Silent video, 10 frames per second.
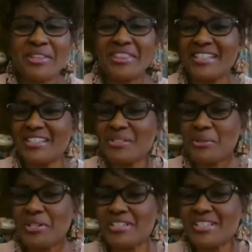thinks their
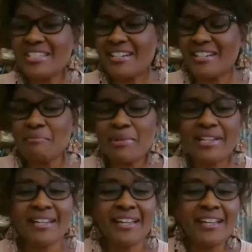work is just studying,
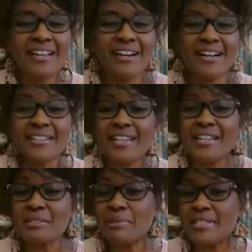but
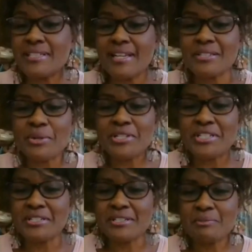yes, please ask
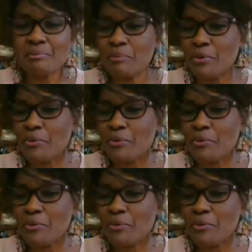questions, people.